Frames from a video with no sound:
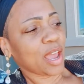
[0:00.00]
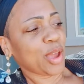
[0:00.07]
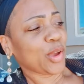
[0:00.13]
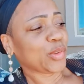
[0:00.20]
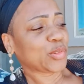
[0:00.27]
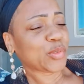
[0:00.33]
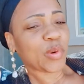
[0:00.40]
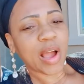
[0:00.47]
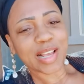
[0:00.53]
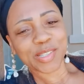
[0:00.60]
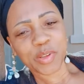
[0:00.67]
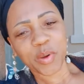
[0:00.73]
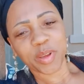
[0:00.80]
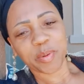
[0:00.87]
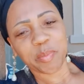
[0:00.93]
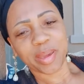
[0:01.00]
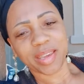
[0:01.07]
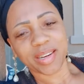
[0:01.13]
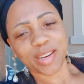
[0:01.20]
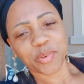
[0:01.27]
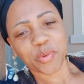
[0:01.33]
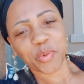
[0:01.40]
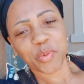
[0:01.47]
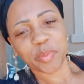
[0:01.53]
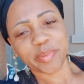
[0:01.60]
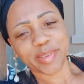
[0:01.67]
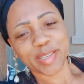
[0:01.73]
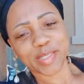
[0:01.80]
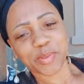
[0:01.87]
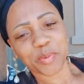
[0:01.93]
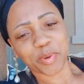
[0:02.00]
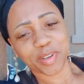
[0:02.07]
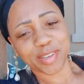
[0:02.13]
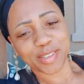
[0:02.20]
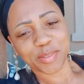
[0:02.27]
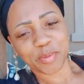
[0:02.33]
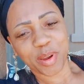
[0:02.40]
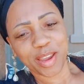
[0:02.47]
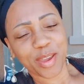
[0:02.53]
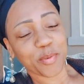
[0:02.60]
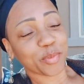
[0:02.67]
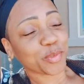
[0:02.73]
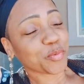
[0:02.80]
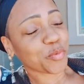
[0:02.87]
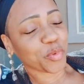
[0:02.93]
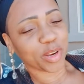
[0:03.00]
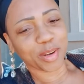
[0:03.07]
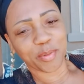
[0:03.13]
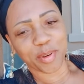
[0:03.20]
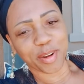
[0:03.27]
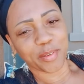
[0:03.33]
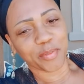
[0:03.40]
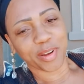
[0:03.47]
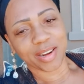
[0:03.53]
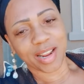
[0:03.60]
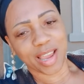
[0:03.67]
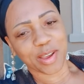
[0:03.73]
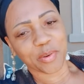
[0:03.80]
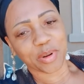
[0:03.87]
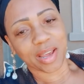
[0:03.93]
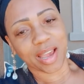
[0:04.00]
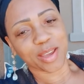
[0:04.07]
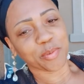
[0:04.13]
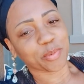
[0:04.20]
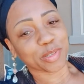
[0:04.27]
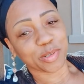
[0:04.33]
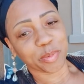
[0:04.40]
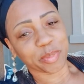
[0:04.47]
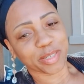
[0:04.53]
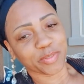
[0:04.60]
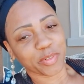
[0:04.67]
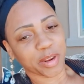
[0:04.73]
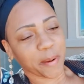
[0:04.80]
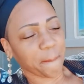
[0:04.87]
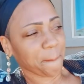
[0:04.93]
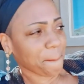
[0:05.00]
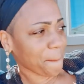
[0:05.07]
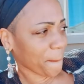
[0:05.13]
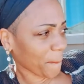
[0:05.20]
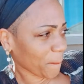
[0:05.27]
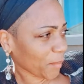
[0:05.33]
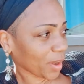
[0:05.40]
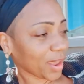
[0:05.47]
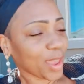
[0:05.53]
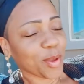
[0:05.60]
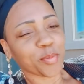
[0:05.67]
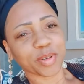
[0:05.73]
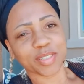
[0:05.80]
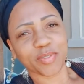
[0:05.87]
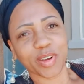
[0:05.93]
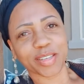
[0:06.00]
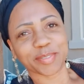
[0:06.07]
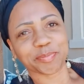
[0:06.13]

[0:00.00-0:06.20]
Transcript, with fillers: So I started making little Uber Eats runs, right? It was really, really fun. I ain't gonna lie, it was so much fun. It was fun.